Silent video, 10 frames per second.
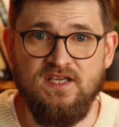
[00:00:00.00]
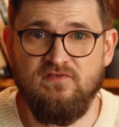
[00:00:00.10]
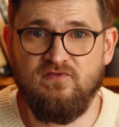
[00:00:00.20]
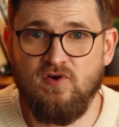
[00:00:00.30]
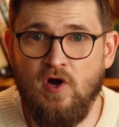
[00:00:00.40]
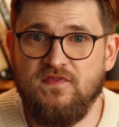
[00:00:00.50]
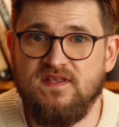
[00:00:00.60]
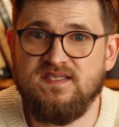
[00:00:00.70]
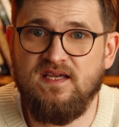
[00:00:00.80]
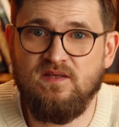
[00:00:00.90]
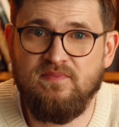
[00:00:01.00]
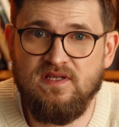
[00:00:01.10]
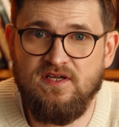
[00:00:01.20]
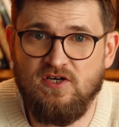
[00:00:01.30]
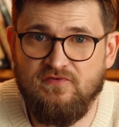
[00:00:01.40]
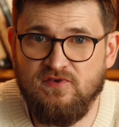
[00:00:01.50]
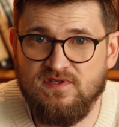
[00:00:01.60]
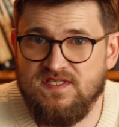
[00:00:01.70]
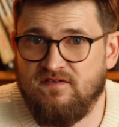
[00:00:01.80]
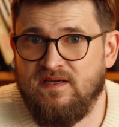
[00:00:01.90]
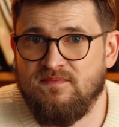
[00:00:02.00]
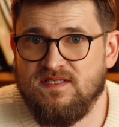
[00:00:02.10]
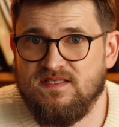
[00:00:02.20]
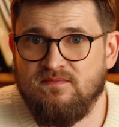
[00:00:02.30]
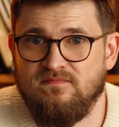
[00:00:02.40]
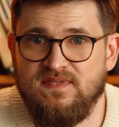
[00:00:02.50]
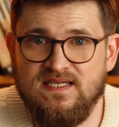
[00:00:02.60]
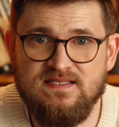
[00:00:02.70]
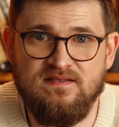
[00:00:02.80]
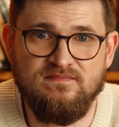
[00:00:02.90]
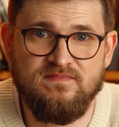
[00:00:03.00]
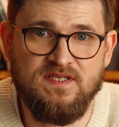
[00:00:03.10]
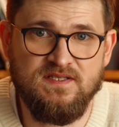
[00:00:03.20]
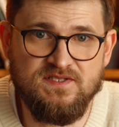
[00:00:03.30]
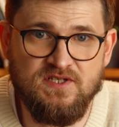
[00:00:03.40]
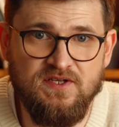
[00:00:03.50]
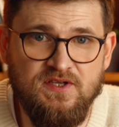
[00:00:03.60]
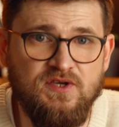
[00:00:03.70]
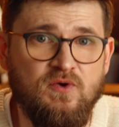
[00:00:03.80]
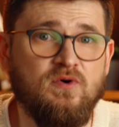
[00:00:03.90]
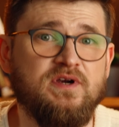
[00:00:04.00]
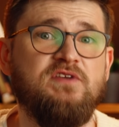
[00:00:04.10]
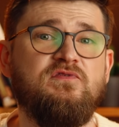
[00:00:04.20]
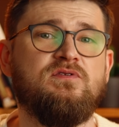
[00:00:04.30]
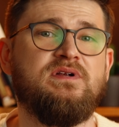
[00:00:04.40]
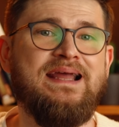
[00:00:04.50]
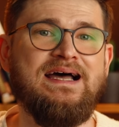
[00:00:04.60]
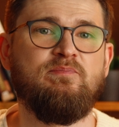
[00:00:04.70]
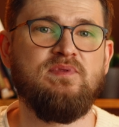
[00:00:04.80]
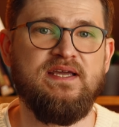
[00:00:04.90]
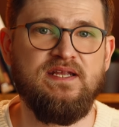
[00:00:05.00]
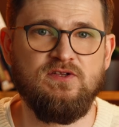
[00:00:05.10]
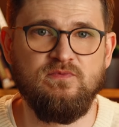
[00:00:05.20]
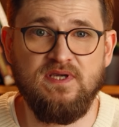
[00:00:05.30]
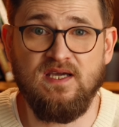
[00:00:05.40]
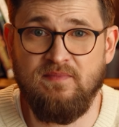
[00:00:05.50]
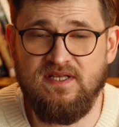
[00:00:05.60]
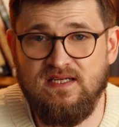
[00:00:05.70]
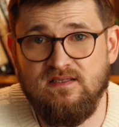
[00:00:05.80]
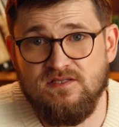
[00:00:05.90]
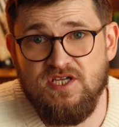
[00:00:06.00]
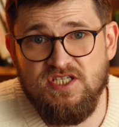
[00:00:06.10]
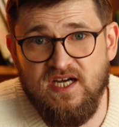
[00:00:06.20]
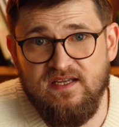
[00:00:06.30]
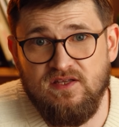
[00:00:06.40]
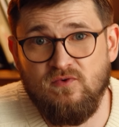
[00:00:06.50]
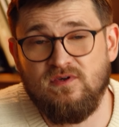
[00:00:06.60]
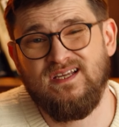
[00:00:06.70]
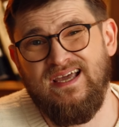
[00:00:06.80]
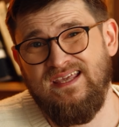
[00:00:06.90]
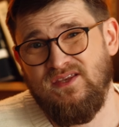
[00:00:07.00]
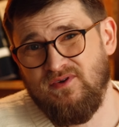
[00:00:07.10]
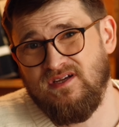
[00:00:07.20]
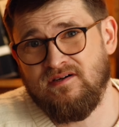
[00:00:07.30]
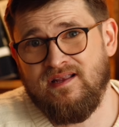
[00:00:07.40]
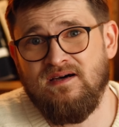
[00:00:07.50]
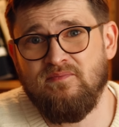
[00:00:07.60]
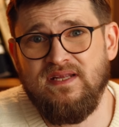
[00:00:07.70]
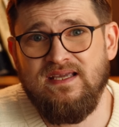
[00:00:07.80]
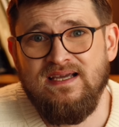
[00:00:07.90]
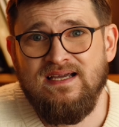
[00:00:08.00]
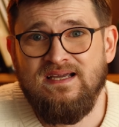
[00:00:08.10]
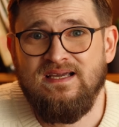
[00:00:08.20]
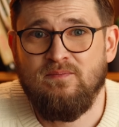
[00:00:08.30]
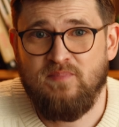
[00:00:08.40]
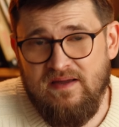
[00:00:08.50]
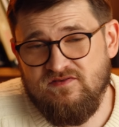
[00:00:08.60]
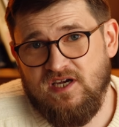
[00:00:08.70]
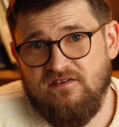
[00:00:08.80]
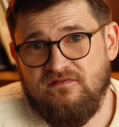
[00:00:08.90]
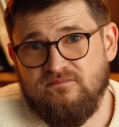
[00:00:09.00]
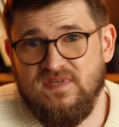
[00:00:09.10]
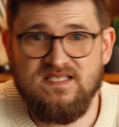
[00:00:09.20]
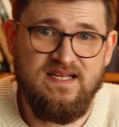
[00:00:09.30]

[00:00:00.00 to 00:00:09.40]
If growth and scalability of your CRM system doesn't concern you, or if you're not planning to become a technology giant or a unicorn company, Pipedrive is an